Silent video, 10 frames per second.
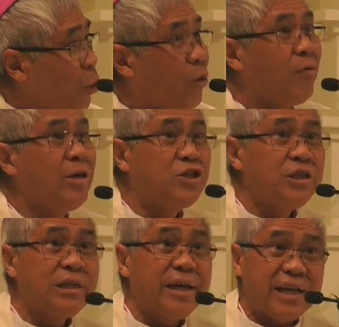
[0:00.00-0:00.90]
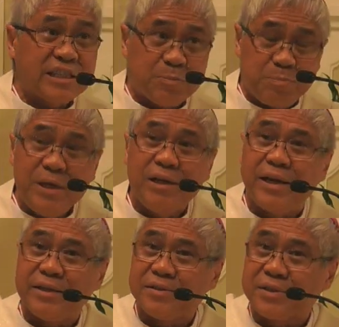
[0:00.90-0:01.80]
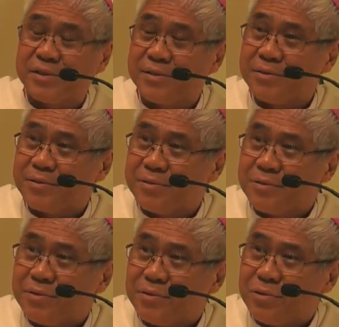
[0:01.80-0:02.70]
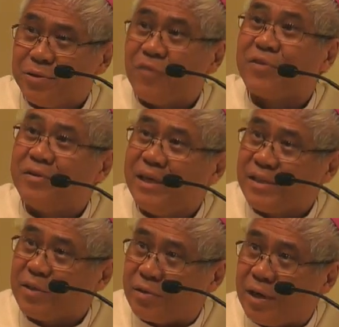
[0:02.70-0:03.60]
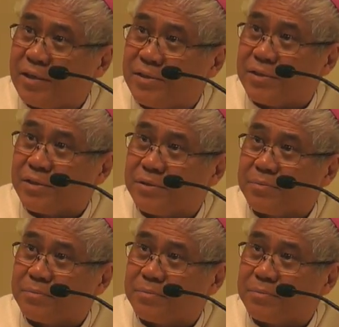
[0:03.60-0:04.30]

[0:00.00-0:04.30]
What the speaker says: original experience of the risen Christ.